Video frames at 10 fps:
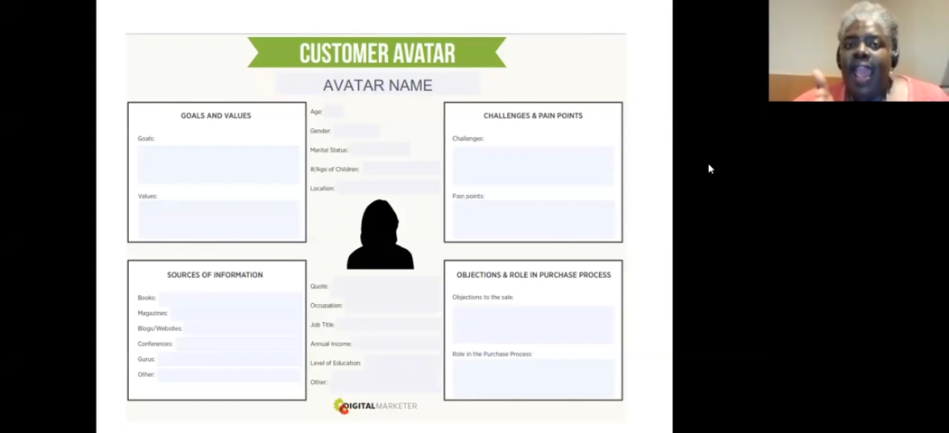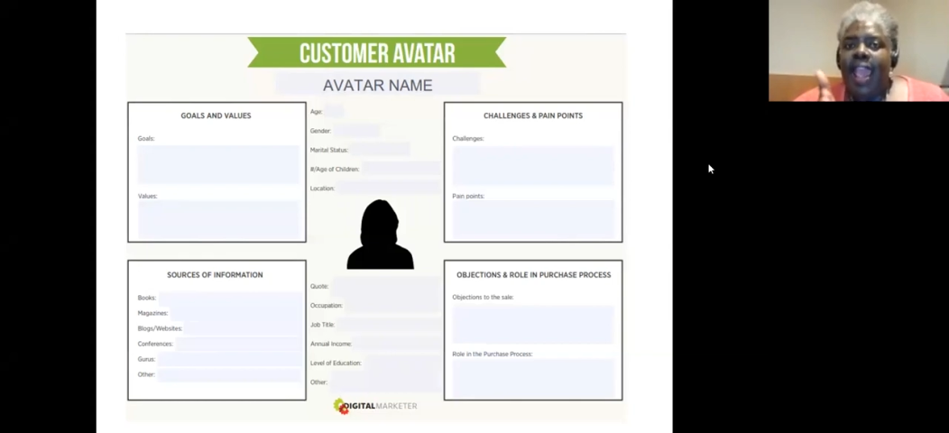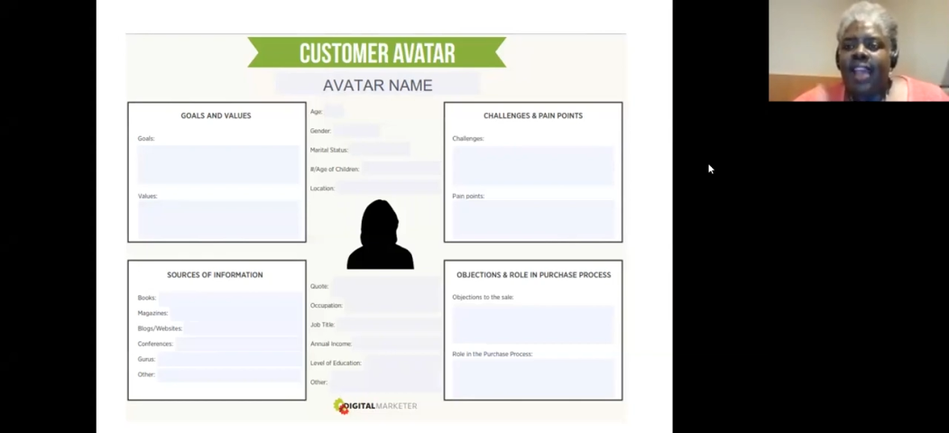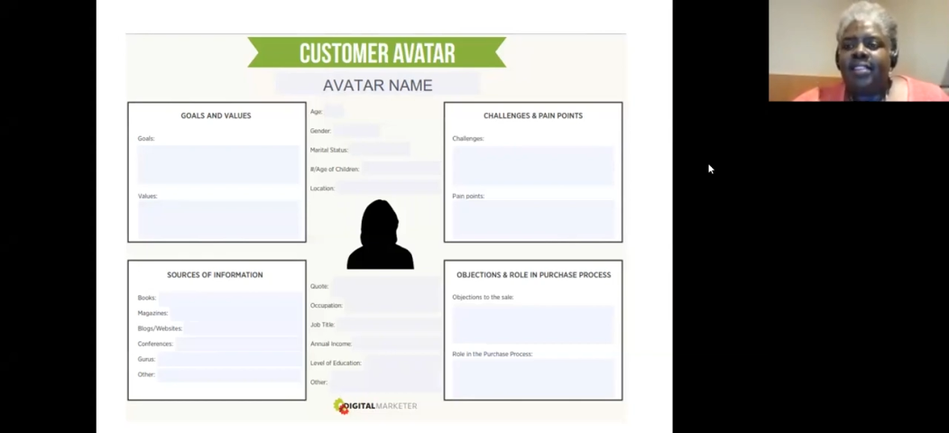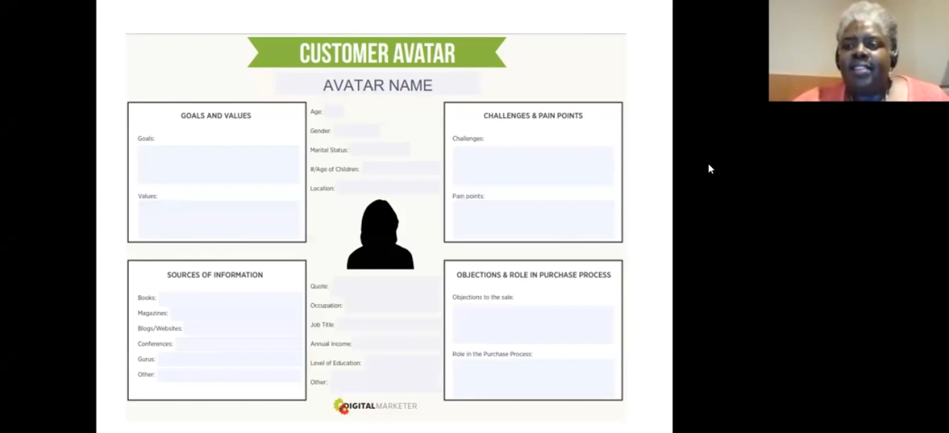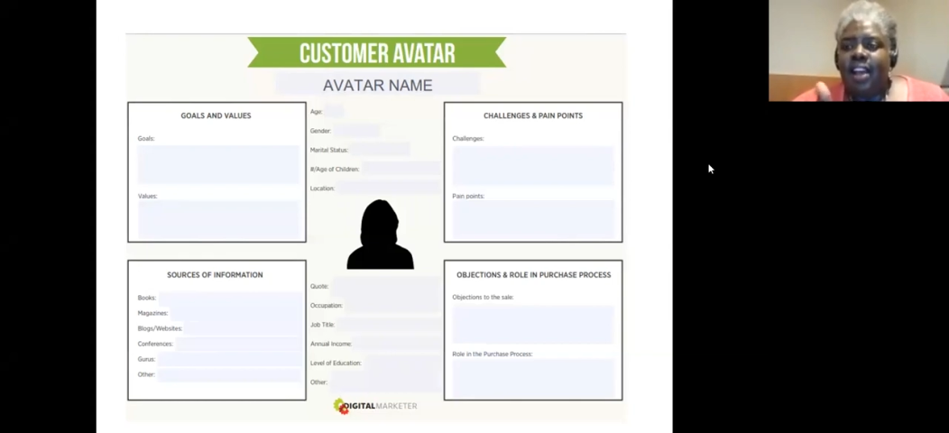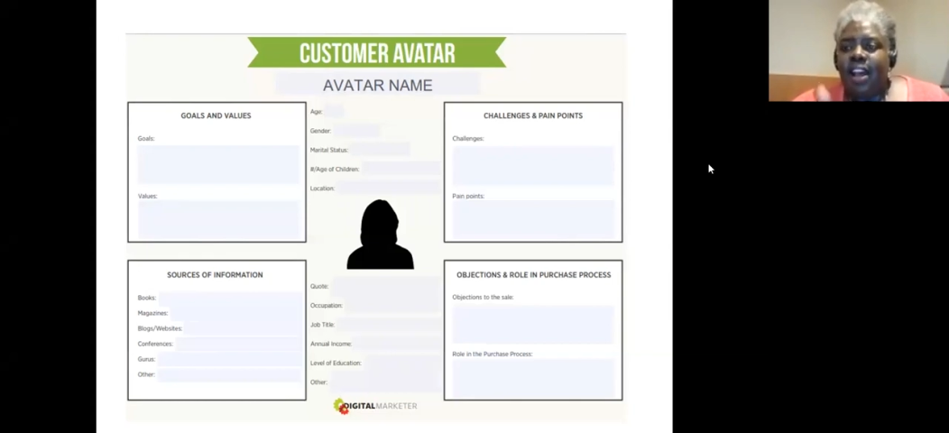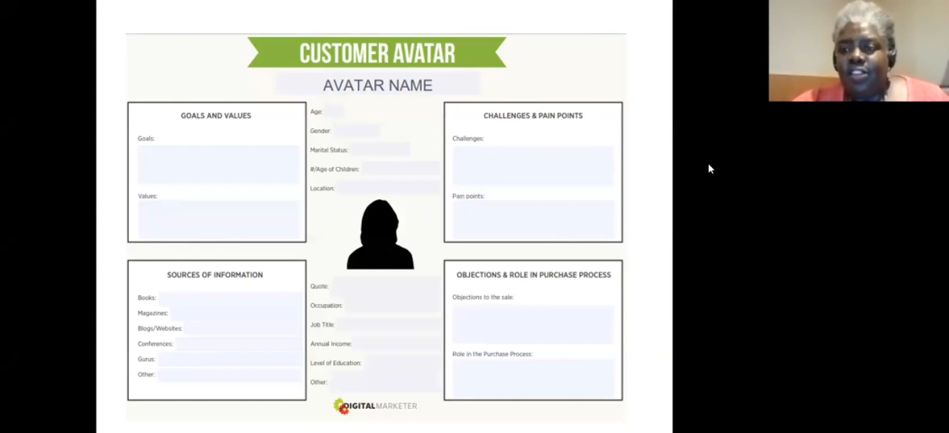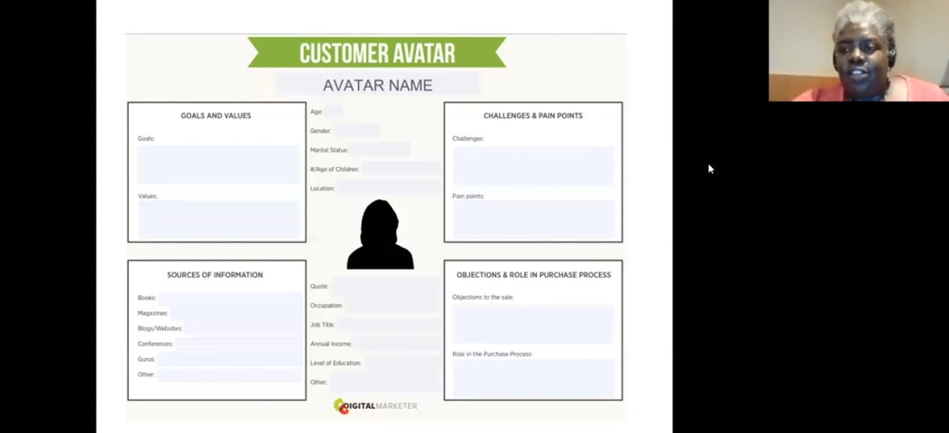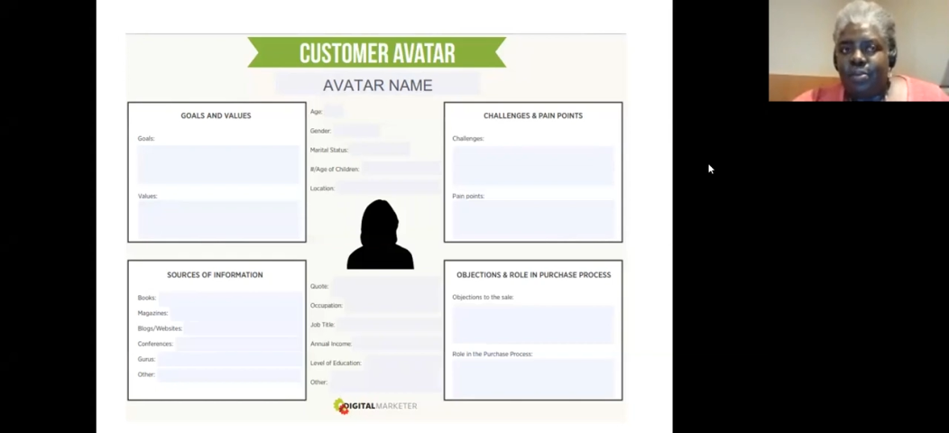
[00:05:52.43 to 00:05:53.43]
As an
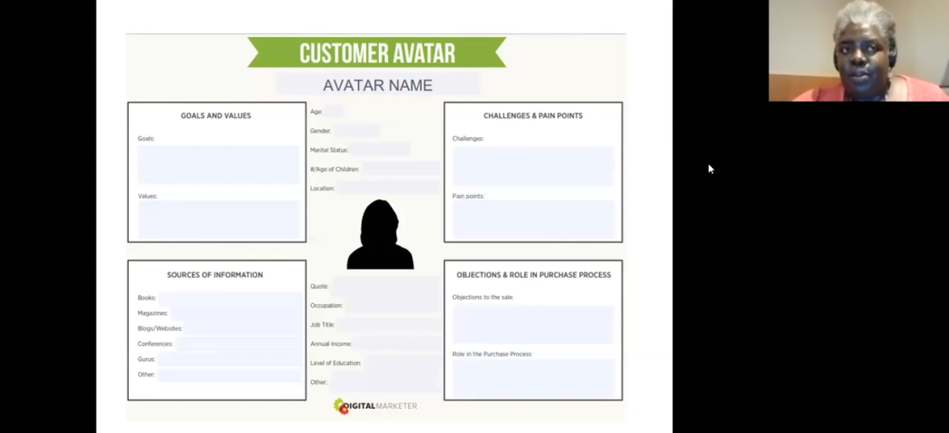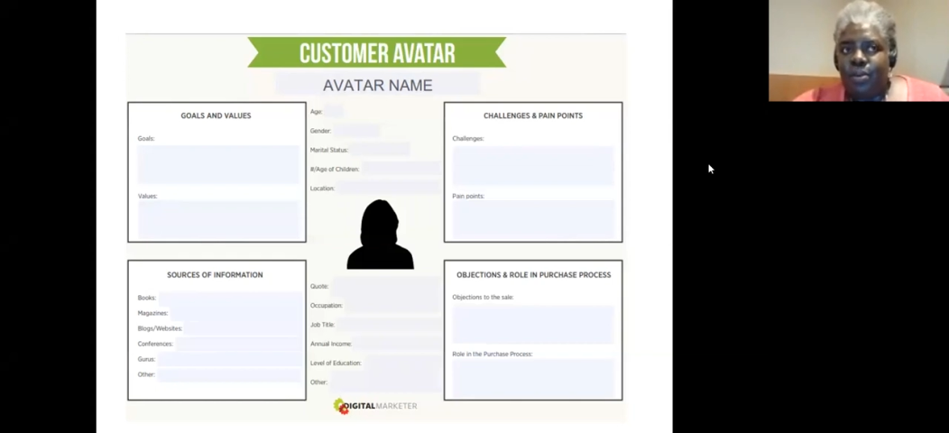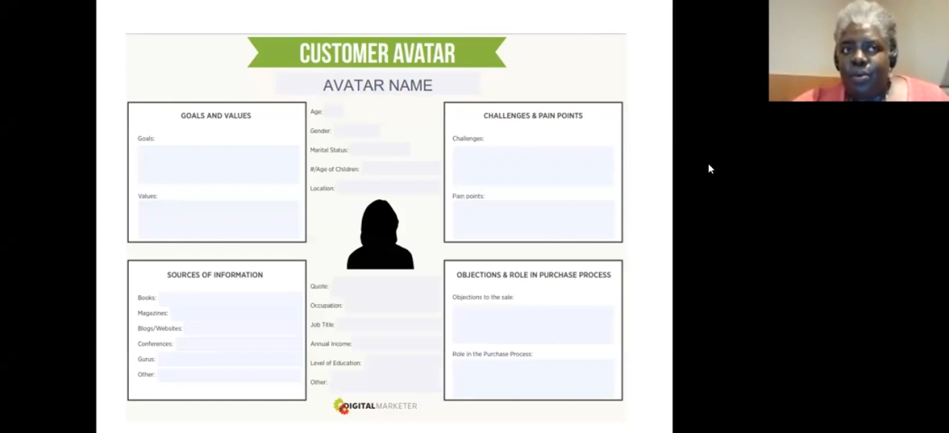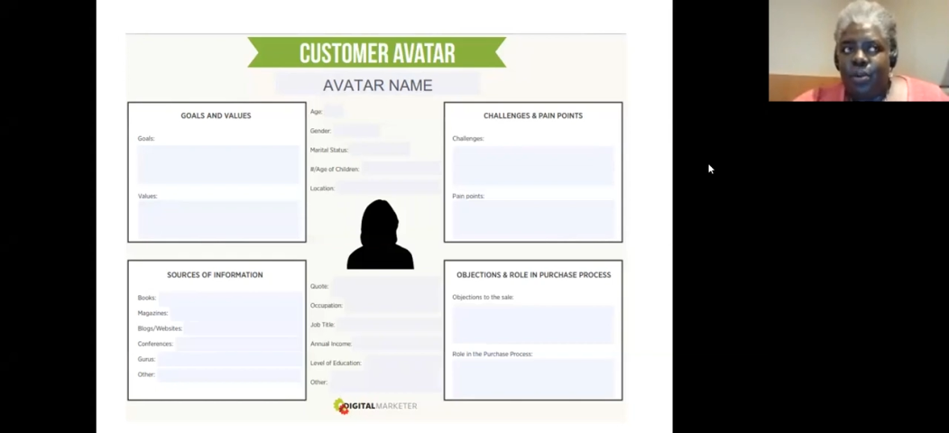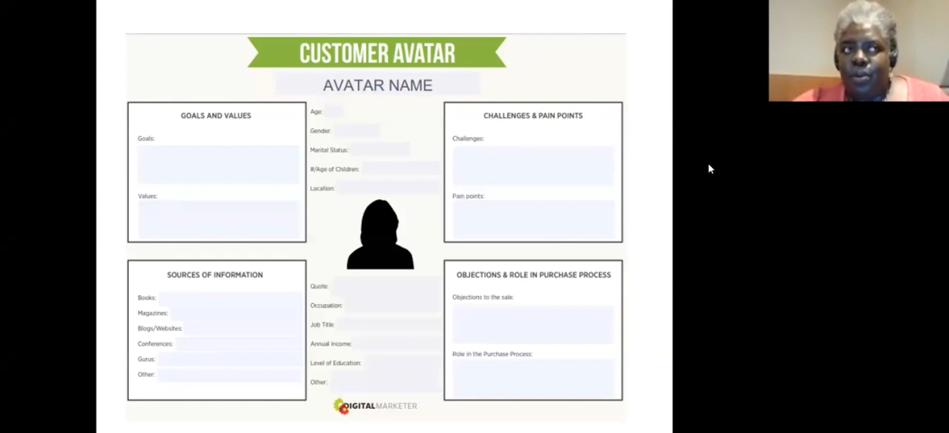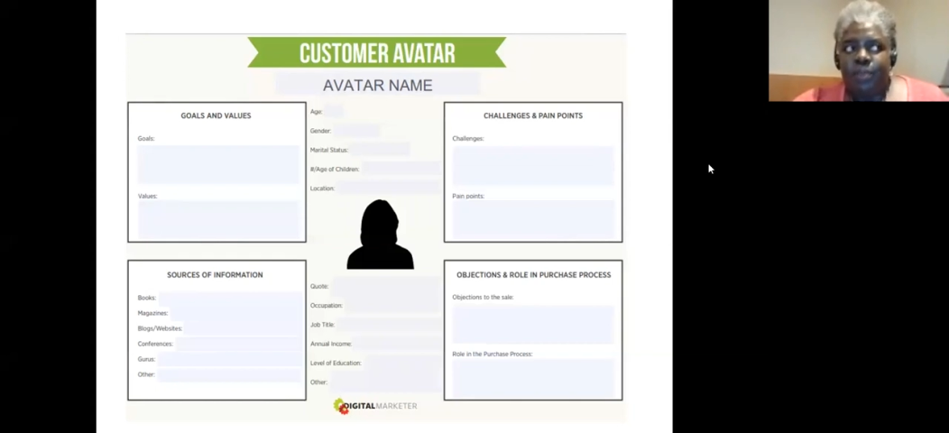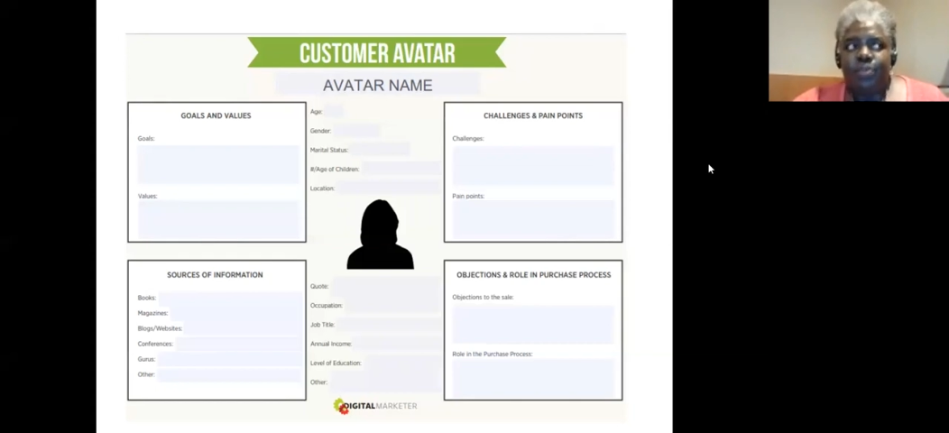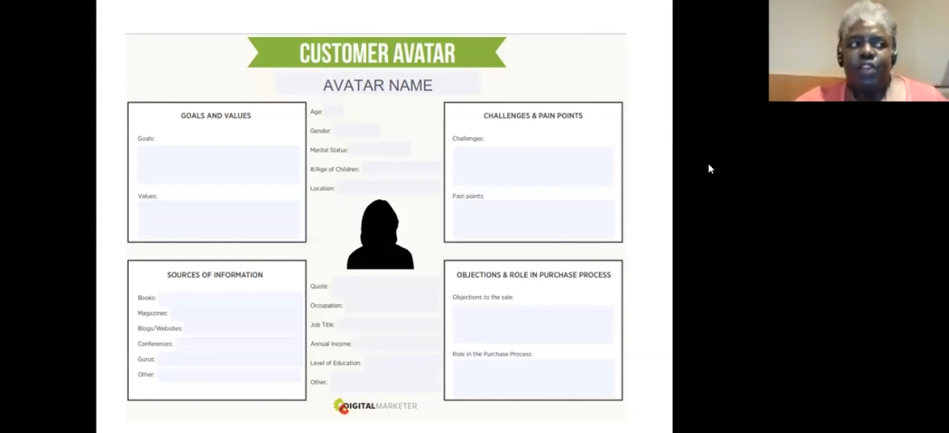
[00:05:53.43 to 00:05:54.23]
entrepreneur,